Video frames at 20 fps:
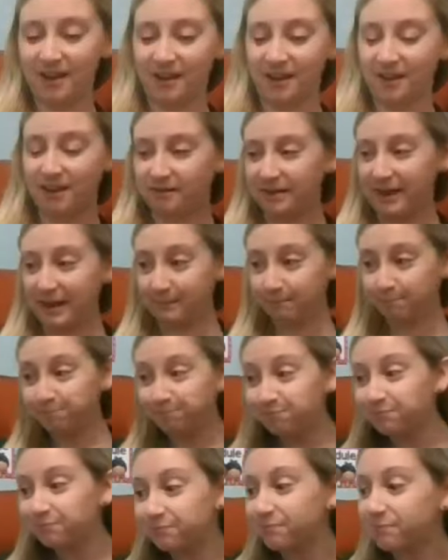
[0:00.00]
All right.
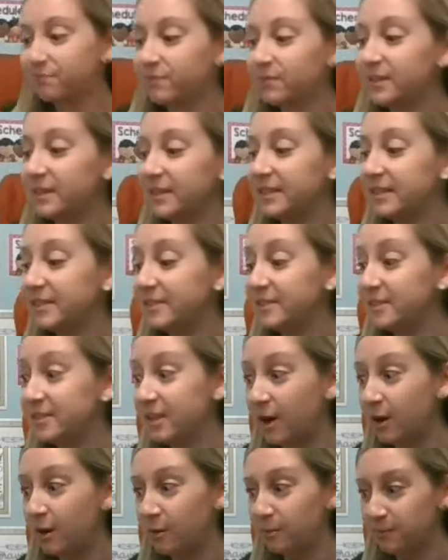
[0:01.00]

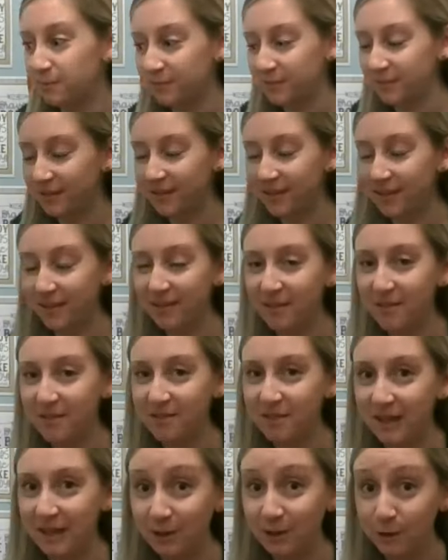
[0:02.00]
So
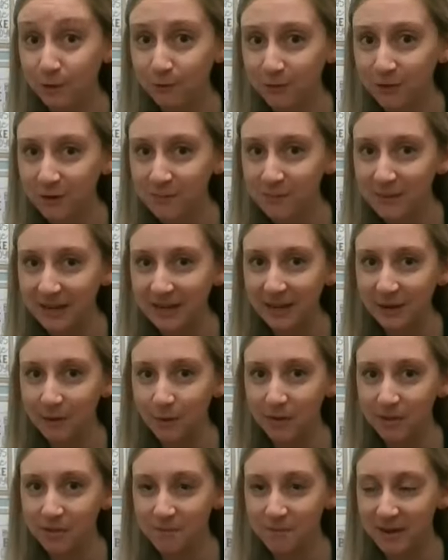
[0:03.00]
thank you for meeting
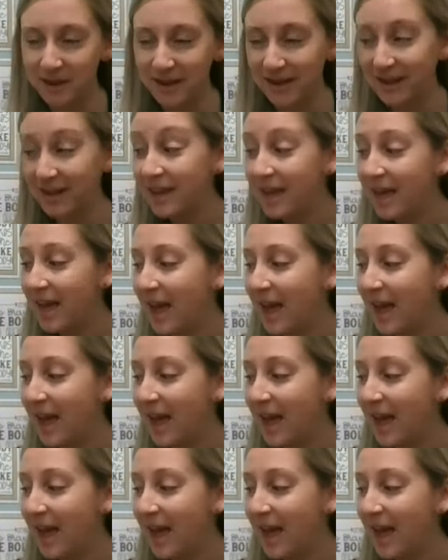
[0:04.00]
with me.